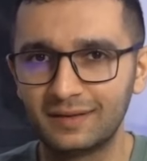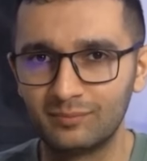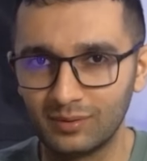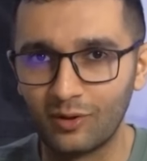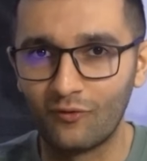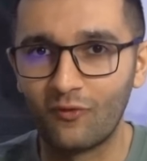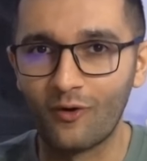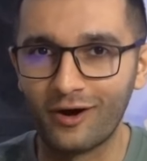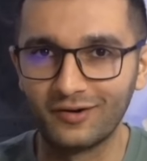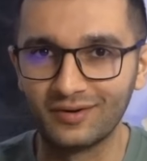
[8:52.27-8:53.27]
below
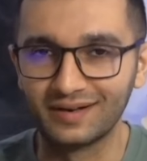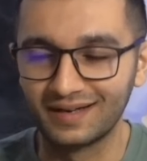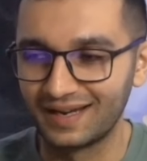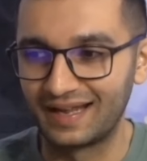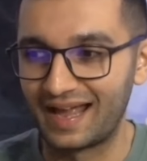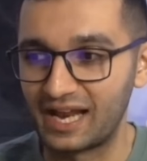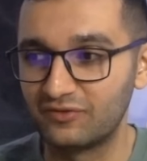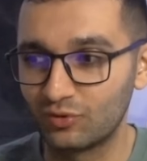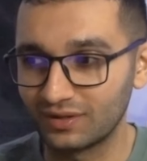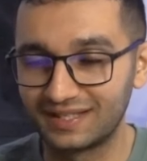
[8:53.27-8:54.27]
400. And if
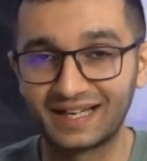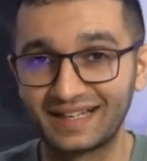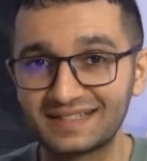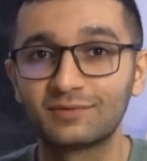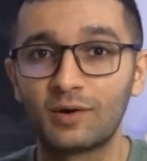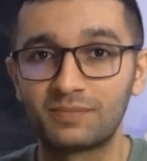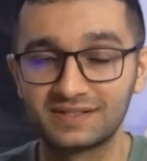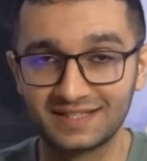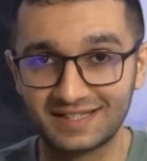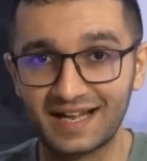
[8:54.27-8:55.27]
you want to take less than
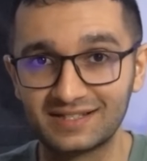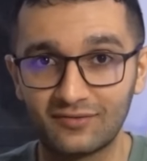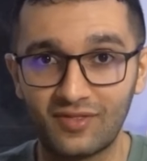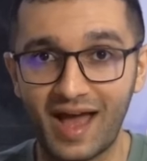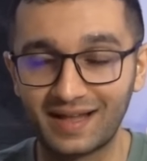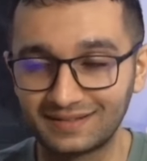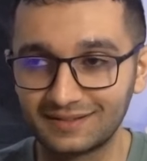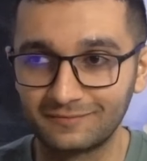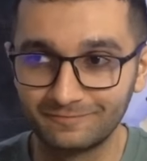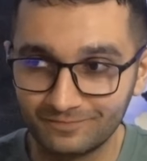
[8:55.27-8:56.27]
1% chance of that,
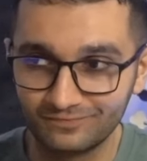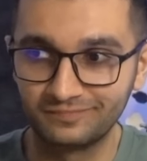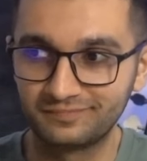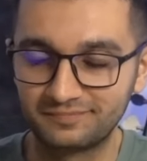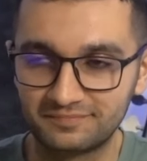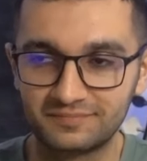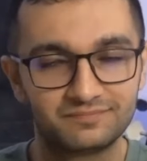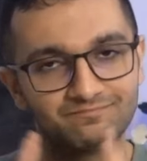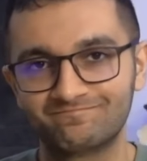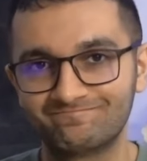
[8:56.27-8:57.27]

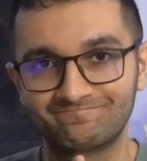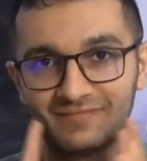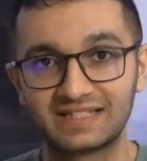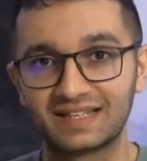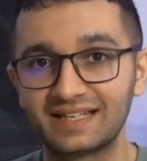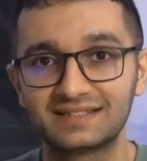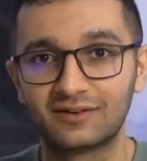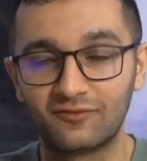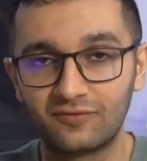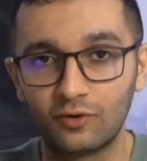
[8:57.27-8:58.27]
that's less than
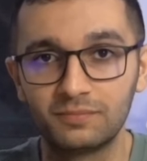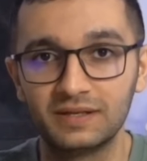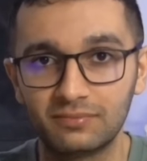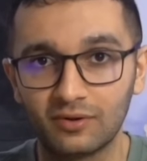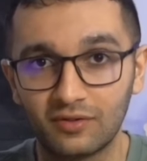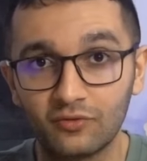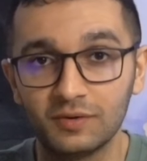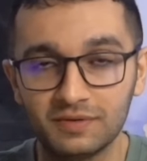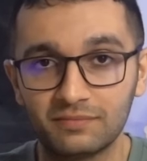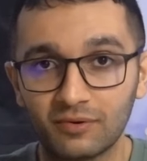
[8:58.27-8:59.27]
4 people, 3
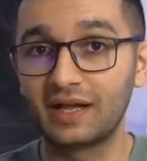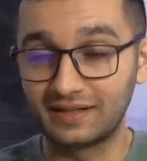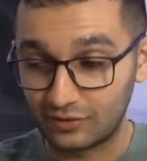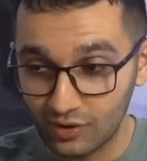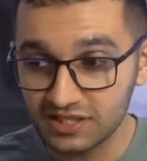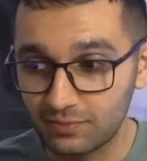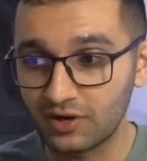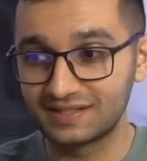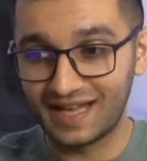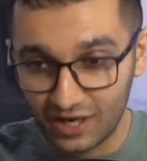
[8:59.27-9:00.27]
people. And the crazy part
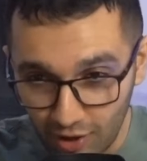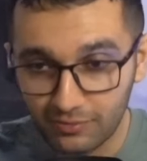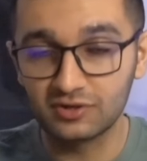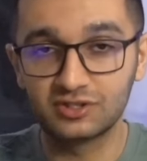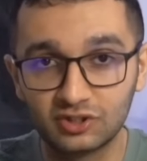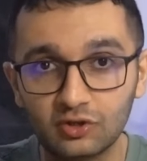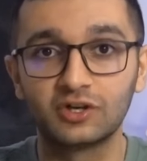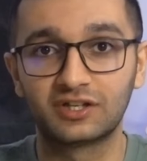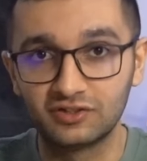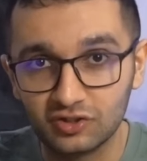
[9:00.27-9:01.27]
is that number is still going
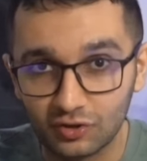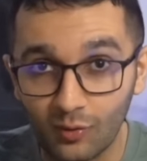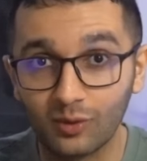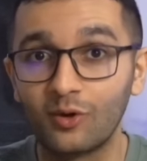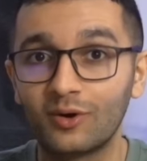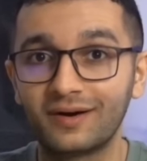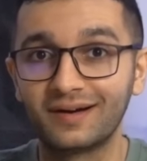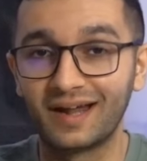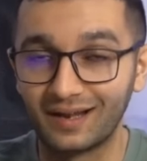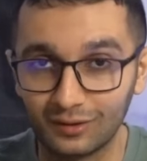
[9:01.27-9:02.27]
to continue to go lower
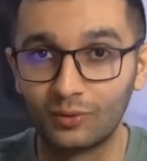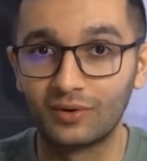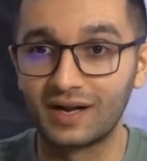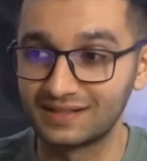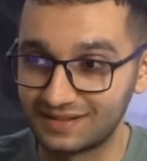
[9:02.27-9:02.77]
and lower as